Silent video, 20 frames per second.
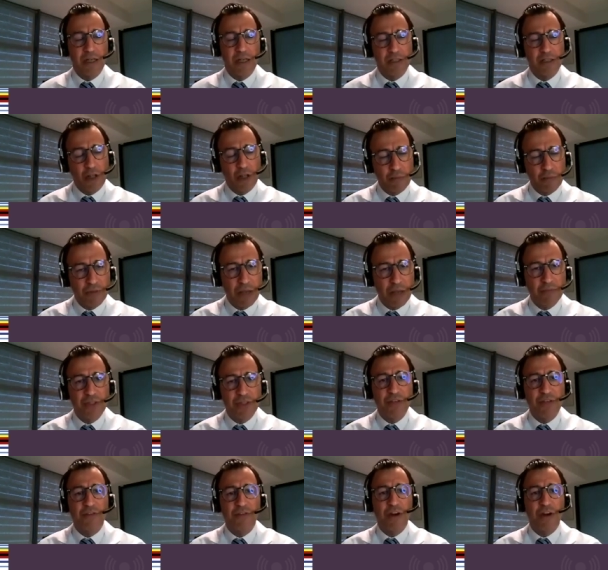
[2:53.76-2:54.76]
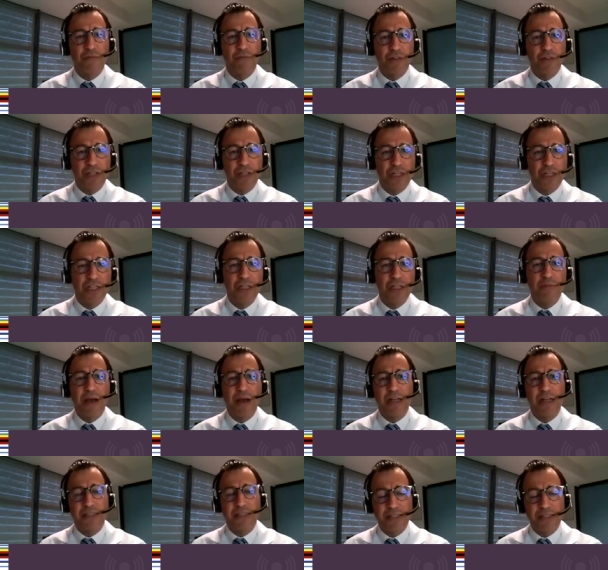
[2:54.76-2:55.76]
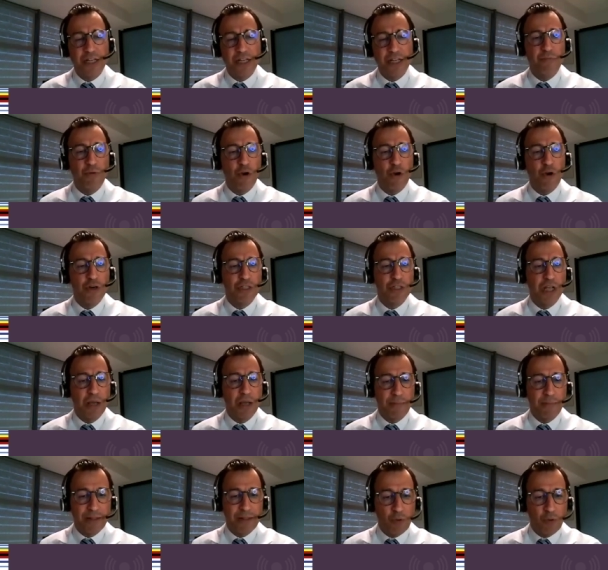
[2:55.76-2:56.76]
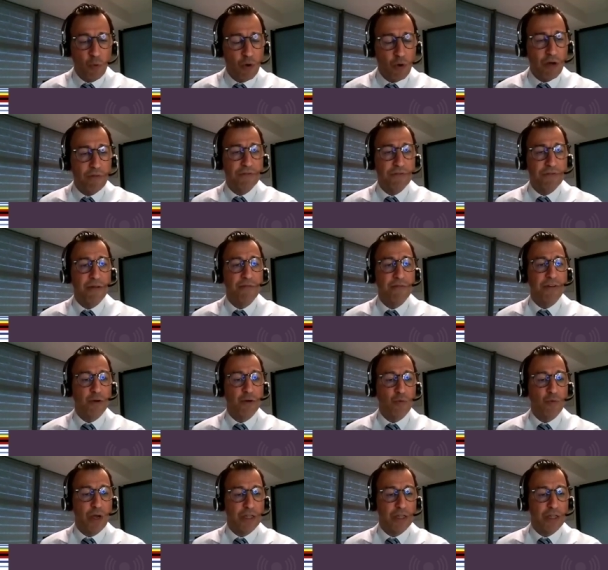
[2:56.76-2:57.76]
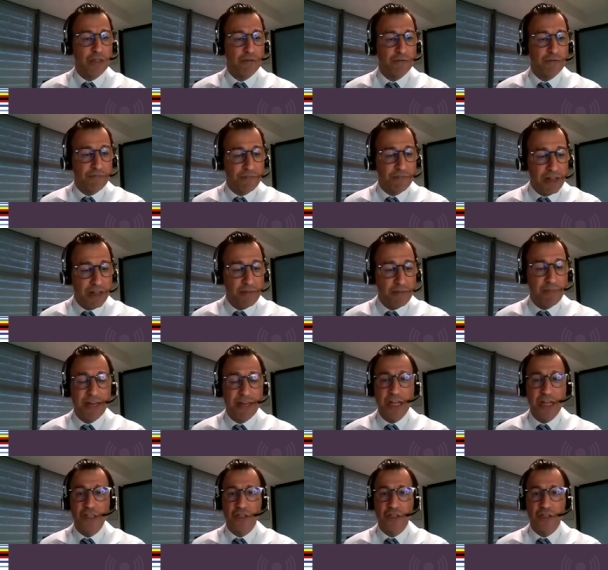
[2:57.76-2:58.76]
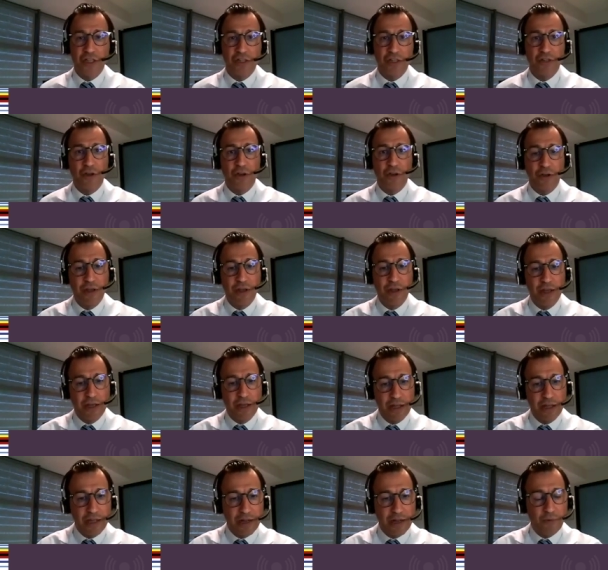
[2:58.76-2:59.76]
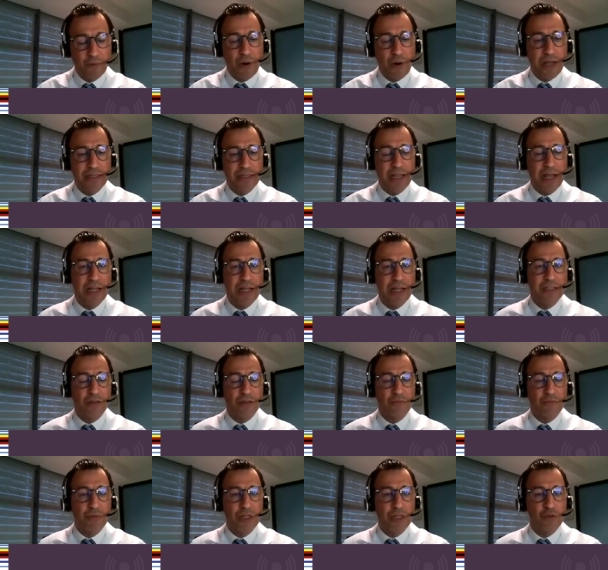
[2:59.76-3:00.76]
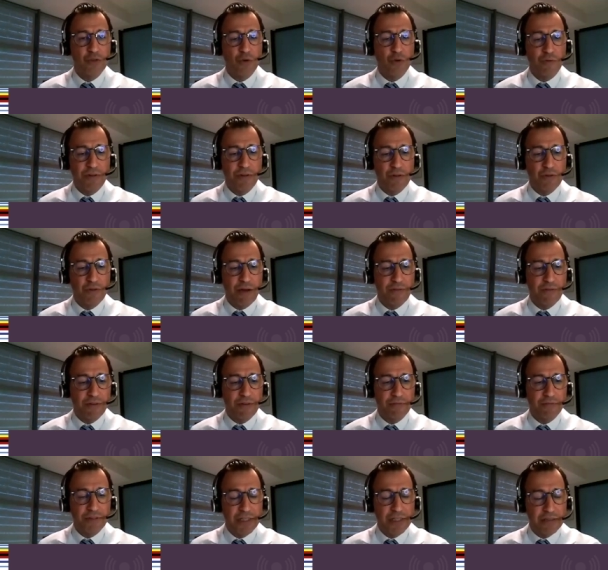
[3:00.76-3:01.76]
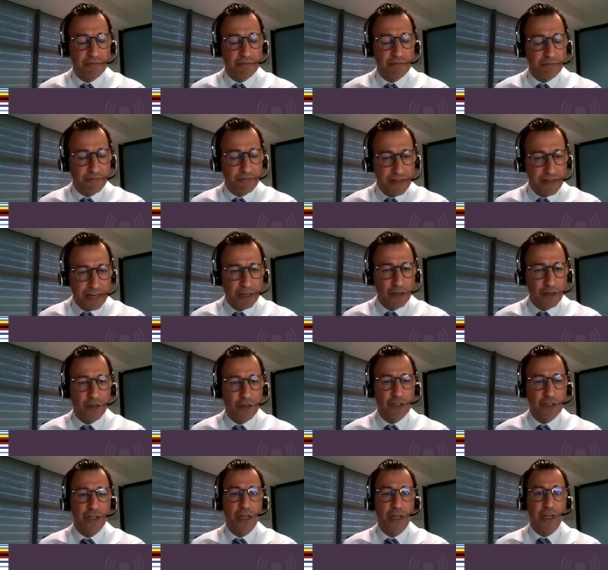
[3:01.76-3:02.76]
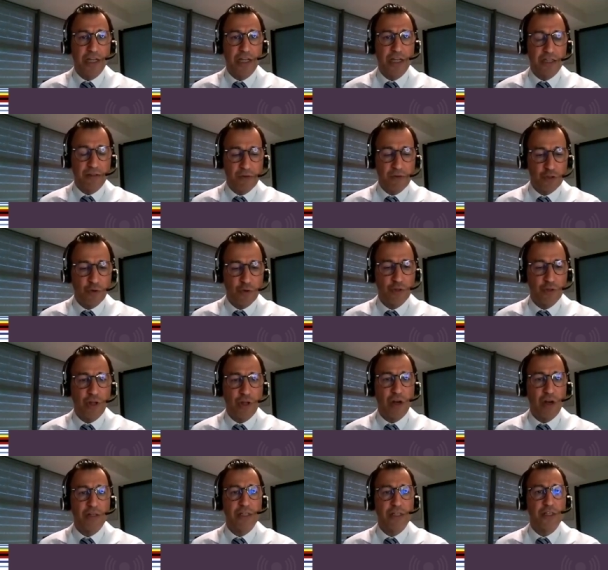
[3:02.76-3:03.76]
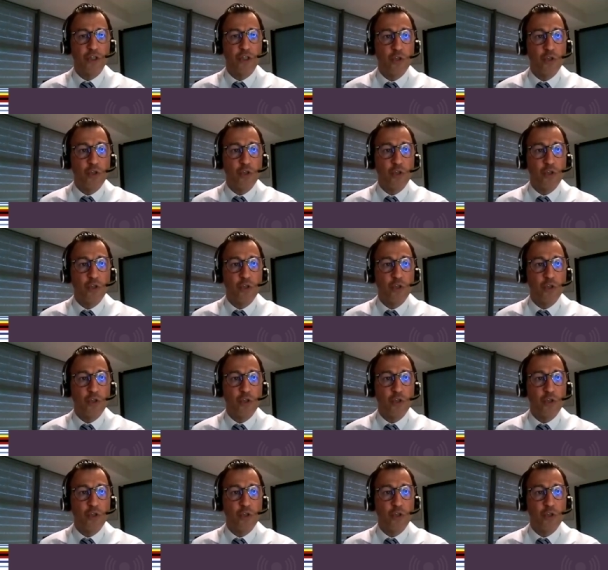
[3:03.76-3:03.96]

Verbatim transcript: sometimes severe with edema, skin burns, but all of them were quite well managed in the uh, right hands. It means, you know, when you have a very good interventional radiologist